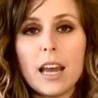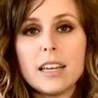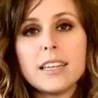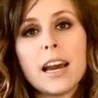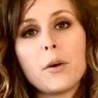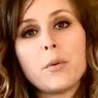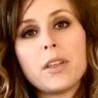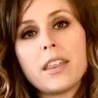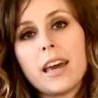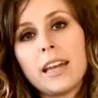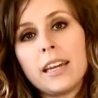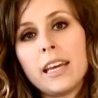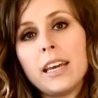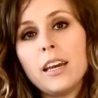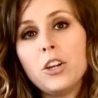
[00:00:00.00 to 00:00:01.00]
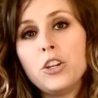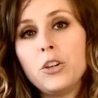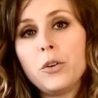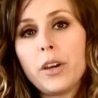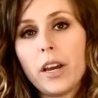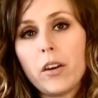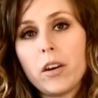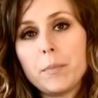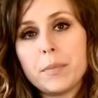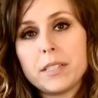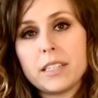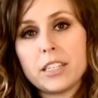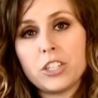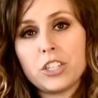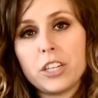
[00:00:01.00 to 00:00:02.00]
Now with any new carry
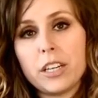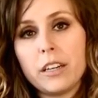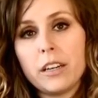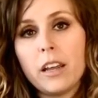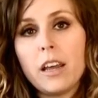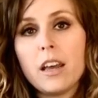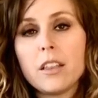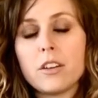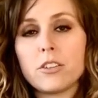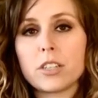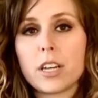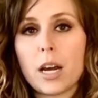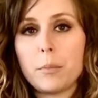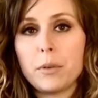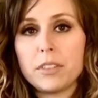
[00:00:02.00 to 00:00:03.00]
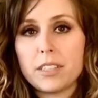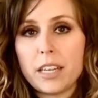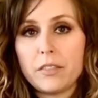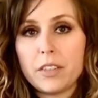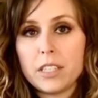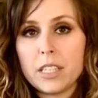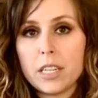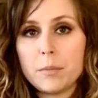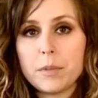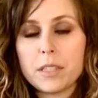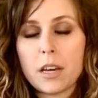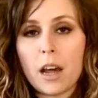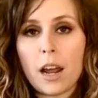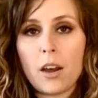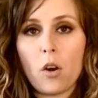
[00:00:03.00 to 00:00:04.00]
position, there's a couple safety tips
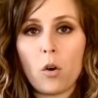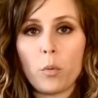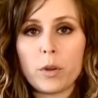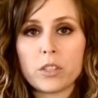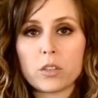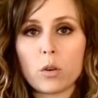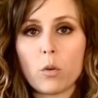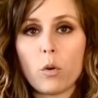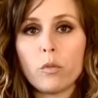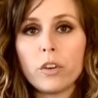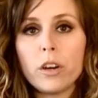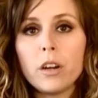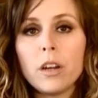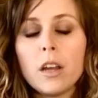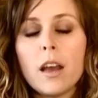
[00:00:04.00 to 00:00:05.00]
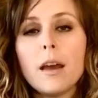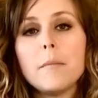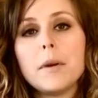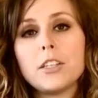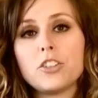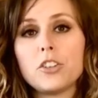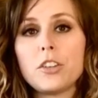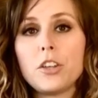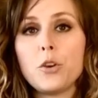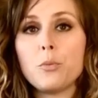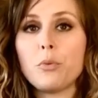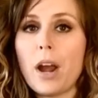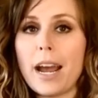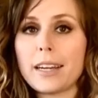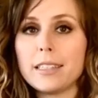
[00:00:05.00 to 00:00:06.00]
that I always go over. Make sure that you
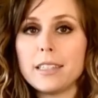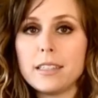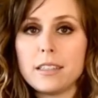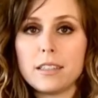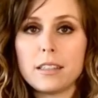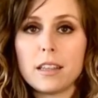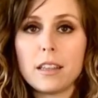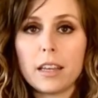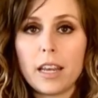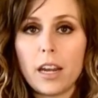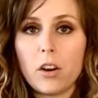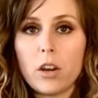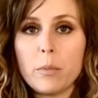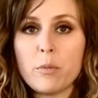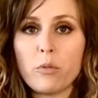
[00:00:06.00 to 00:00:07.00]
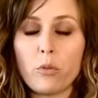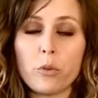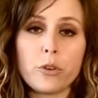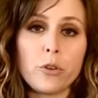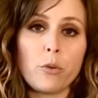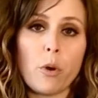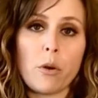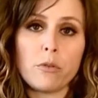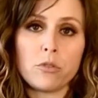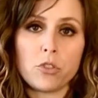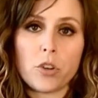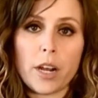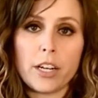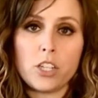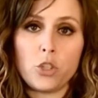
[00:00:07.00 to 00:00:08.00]
practice the carry before you go out and
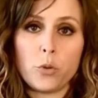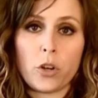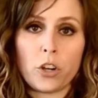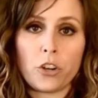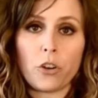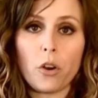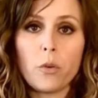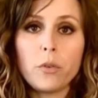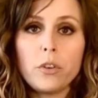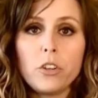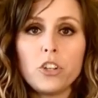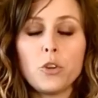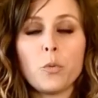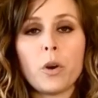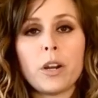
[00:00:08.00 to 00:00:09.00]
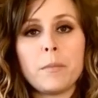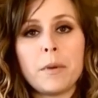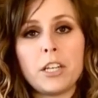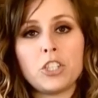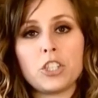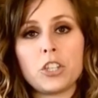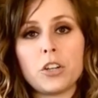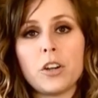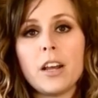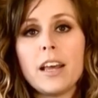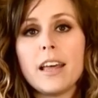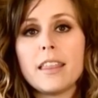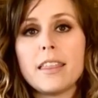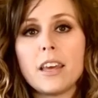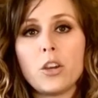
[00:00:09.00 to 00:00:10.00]
try to do it on your own. You want to make sure
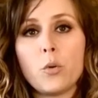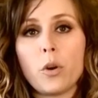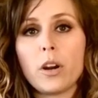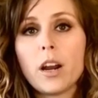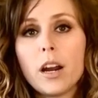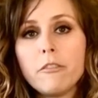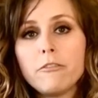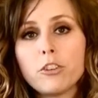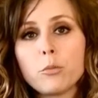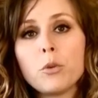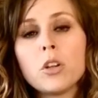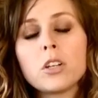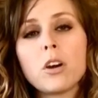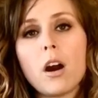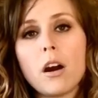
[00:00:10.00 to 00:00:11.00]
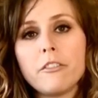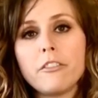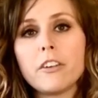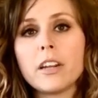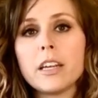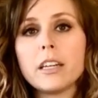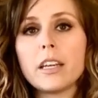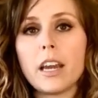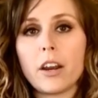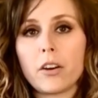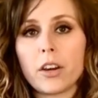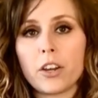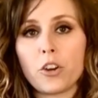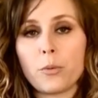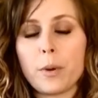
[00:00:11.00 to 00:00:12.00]
that you are comfortable and confident
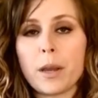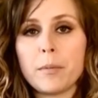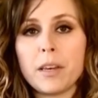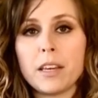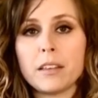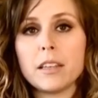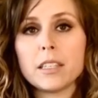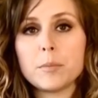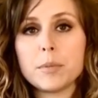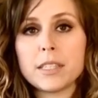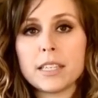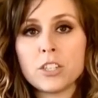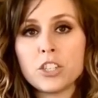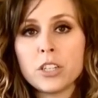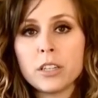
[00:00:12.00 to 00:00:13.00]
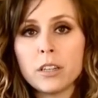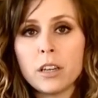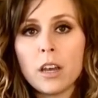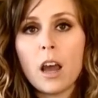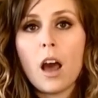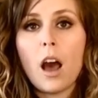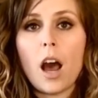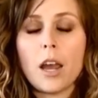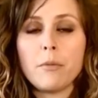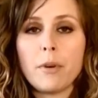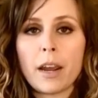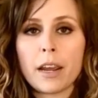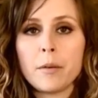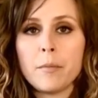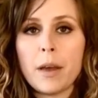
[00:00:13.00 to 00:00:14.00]
carrying your baby in this position. I
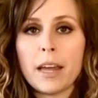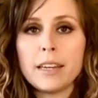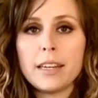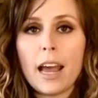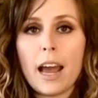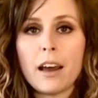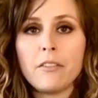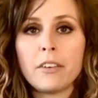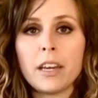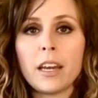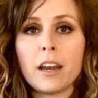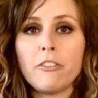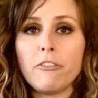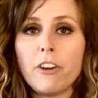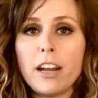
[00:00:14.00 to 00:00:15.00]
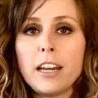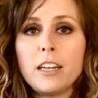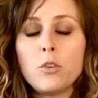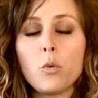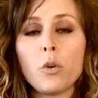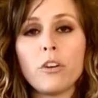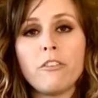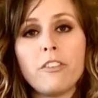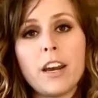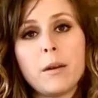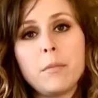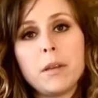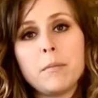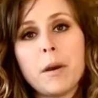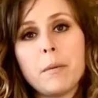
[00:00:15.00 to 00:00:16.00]
recommend having a friend or a
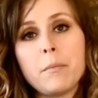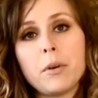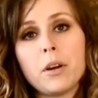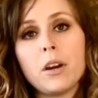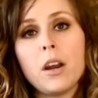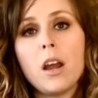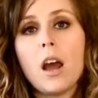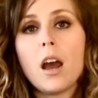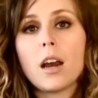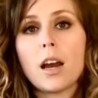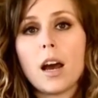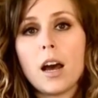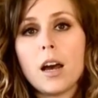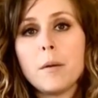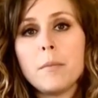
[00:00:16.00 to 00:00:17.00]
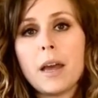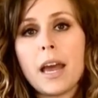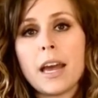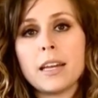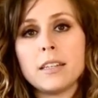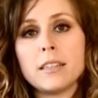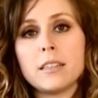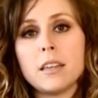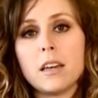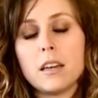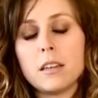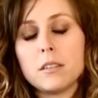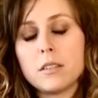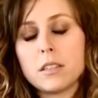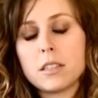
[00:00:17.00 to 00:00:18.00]
family member come and
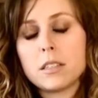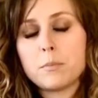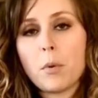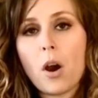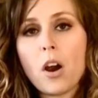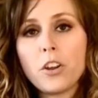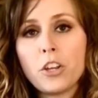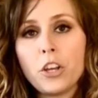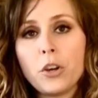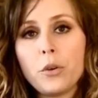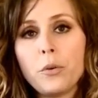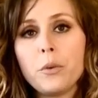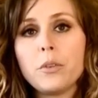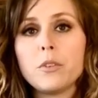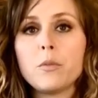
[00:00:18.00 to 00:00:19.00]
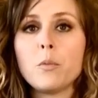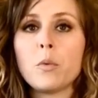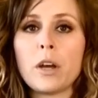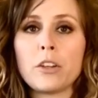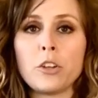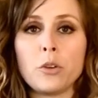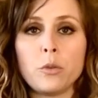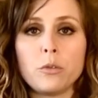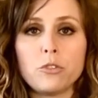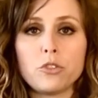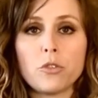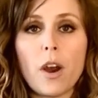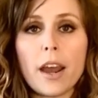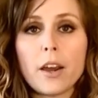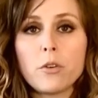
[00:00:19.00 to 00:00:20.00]
spot you while you
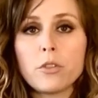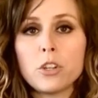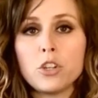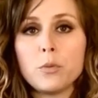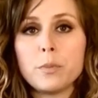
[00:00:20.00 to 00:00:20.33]
try out the new